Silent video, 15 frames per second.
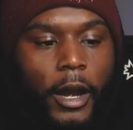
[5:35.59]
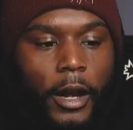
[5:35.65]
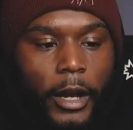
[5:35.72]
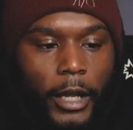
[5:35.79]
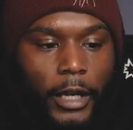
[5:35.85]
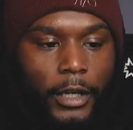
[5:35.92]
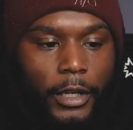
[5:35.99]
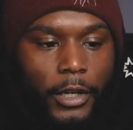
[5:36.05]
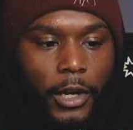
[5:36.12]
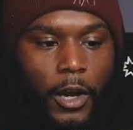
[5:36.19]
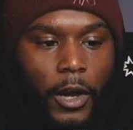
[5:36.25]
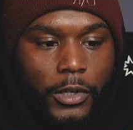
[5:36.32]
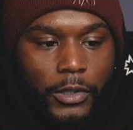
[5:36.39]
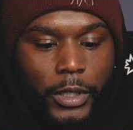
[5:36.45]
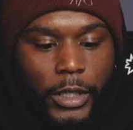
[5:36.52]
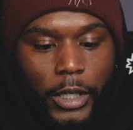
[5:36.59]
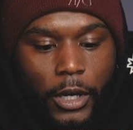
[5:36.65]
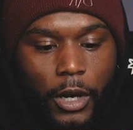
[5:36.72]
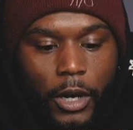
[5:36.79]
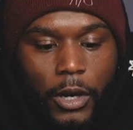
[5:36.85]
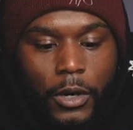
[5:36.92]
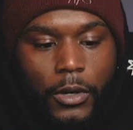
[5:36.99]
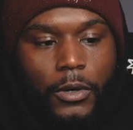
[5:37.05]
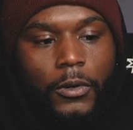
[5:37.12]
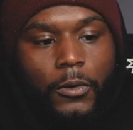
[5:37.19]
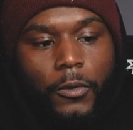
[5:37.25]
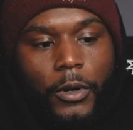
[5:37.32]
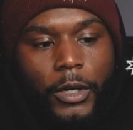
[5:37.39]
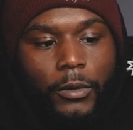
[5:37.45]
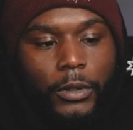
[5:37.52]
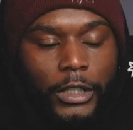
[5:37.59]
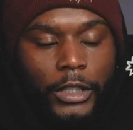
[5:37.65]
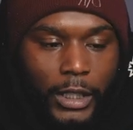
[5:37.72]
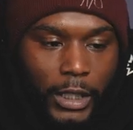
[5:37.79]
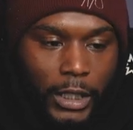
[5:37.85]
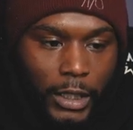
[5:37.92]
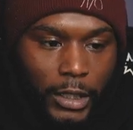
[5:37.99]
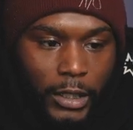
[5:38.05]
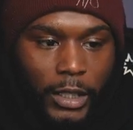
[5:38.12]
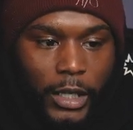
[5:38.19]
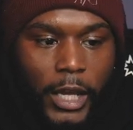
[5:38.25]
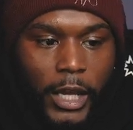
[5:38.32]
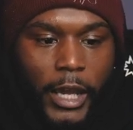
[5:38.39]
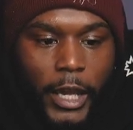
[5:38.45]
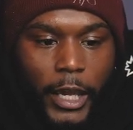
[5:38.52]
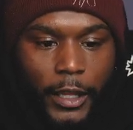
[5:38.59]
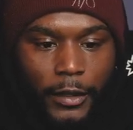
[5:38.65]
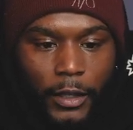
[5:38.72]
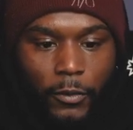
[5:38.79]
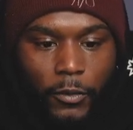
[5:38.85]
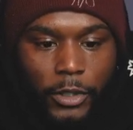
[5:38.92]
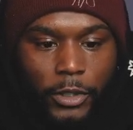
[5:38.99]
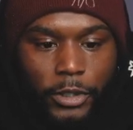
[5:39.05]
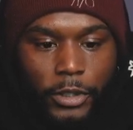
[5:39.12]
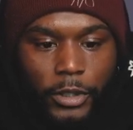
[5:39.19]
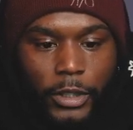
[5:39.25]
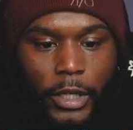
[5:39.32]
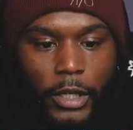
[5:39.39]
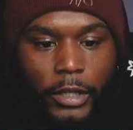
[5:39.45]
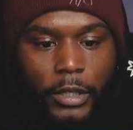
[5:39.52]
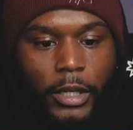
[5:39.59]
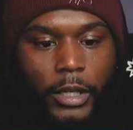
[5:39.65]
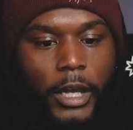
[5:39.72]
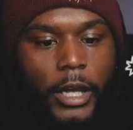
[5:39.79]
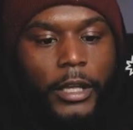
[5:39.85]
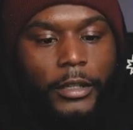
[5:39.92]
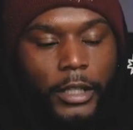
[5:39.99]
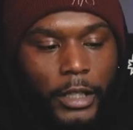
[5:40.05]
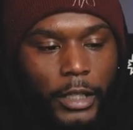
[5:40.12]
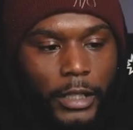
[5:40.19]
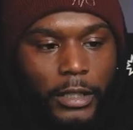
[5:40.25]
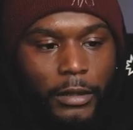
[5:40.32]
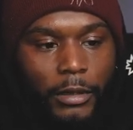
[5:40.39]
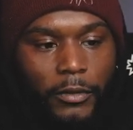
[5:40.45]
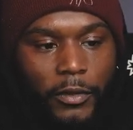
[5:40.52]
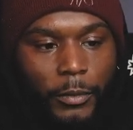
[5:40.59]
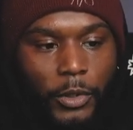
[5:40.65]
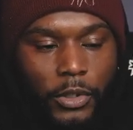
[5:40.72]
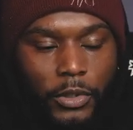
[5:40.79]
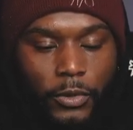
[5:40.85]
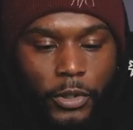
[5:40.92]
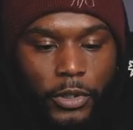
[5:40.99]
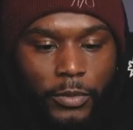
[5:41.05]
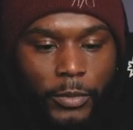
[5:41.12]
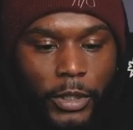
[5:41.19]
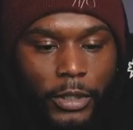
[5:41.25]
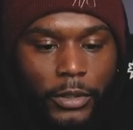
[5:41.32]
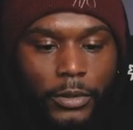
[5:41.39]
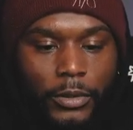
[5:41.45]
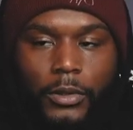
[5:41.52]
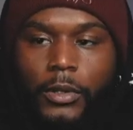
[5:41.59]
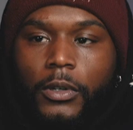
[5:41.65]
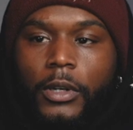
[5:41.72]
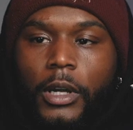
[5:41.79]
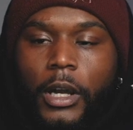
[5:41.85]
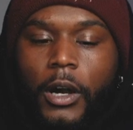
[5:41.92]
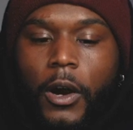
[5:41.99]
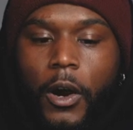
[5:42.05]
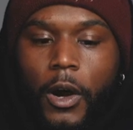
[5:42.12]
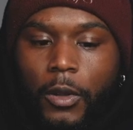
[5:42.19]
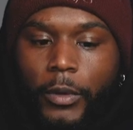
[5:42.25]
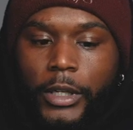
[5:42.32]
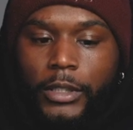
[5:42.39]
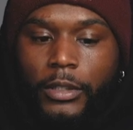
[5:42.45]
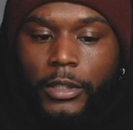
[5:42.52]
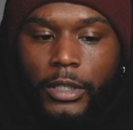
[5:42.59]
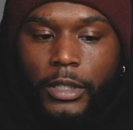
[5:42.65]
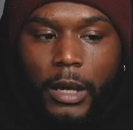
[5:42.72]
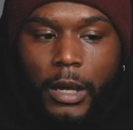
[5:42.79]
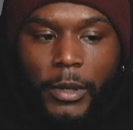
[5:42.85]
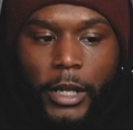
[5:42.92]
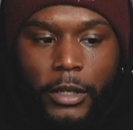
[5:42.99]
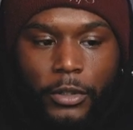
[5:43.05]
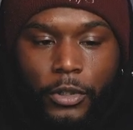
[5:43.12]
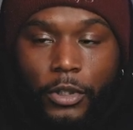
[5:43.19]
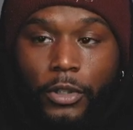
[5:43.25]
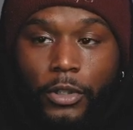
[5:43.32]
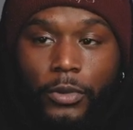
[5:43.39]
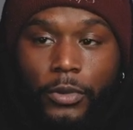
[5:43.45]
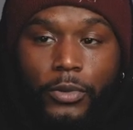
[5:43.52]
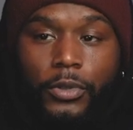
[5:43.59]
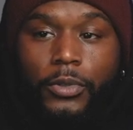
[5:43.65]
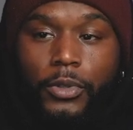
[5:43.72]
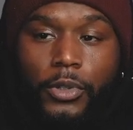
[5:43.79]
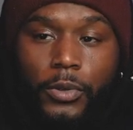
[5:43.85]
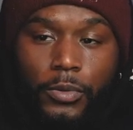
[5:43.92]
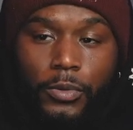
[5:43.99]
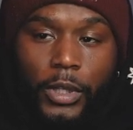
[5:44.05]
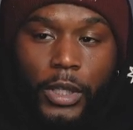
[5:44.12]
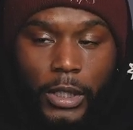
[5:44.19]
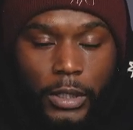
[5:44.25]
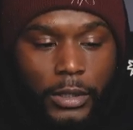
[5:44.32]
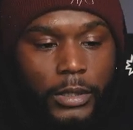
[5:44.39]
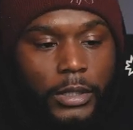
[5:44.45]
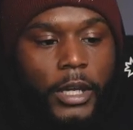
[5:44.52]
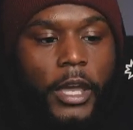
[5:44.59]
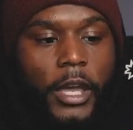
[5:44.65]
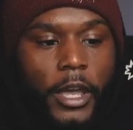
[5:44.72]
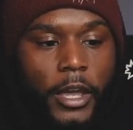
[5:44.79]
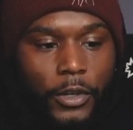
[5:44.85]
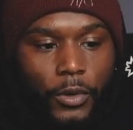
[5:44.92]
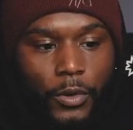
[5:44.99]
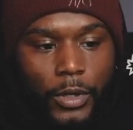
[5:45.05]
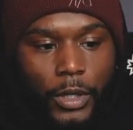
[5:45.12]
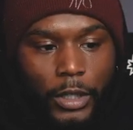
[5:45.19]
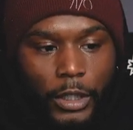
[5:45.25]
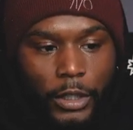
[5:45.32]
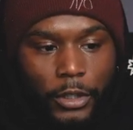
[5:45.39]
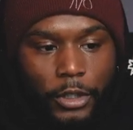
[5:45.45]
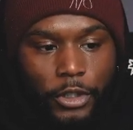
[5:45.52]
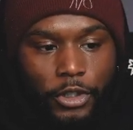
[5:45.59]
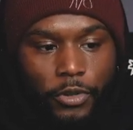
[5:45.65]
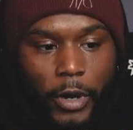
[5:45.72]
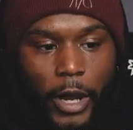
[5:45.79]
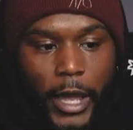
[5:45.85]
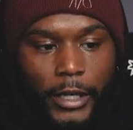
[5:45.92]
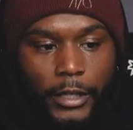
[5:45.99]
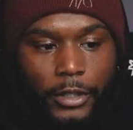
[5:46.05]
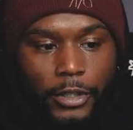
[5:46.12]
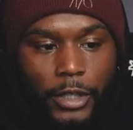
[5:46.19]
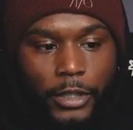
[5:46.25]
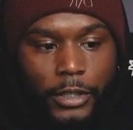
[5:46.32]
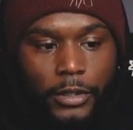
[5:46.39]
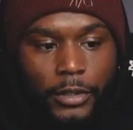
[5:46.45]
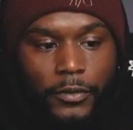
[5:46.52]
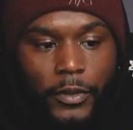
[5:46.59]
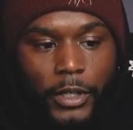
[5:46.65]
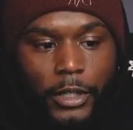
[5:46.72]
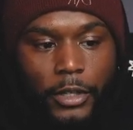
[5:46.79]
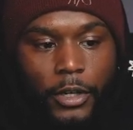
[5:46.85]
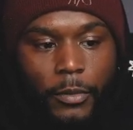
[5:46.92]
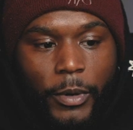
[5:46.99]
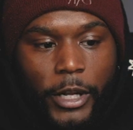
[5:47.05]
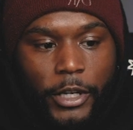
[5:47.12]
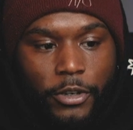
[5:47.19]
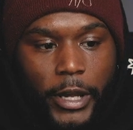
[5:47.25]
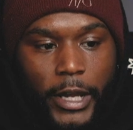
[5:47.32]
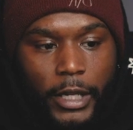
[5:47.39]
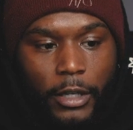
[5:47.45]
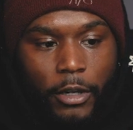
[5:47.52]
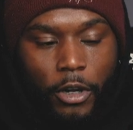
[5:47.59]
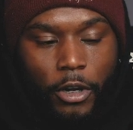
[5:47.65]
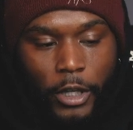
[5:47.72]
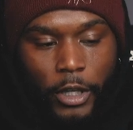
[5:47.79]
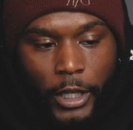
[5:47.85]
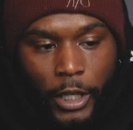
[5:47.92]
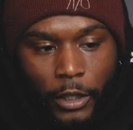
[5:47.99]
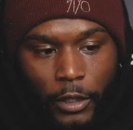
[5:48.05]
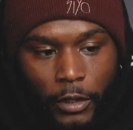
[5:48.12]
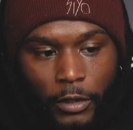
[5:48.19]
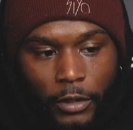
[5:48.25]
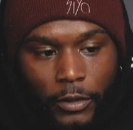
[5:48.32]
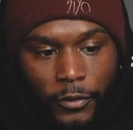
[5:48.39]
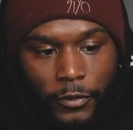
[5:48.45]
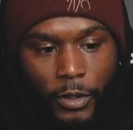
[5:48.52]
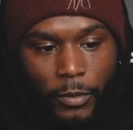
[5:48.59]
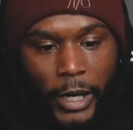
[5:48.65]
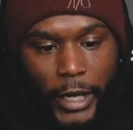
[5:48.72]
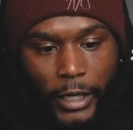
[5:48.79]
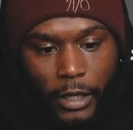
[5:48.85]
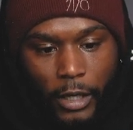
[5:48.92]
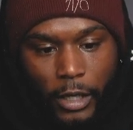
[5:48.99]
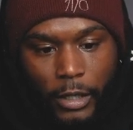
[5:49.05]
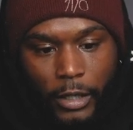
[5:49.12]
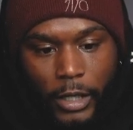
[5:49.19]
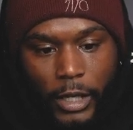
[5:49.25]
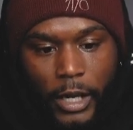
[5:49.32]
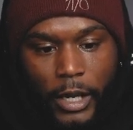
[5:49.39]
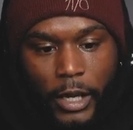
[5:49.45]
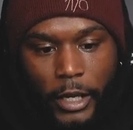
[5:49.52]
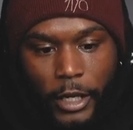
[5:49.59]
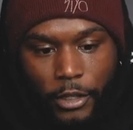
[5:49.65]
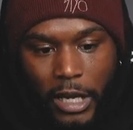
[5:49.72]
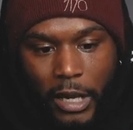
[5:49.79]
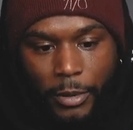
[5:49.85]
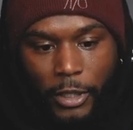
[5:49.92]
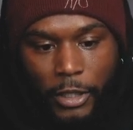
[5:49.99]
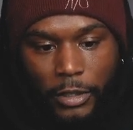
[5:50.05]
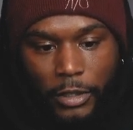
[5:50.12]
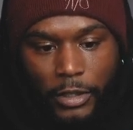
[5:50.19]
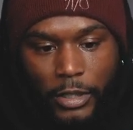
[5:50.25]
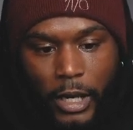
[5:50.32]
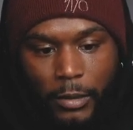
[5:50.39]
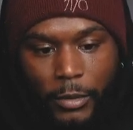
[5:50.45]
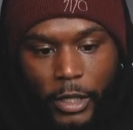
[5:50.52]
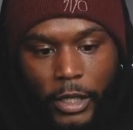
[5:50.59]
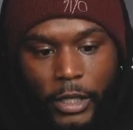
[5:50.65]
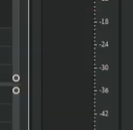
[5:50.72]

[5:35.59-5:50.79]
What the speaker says: and then you can also hit O where you want it to end. And then once you're done, to get something from the source menu all the way to the timeline, you can do two things. You can either drag just the video by clicking on the film icon and dropping it into the timeline,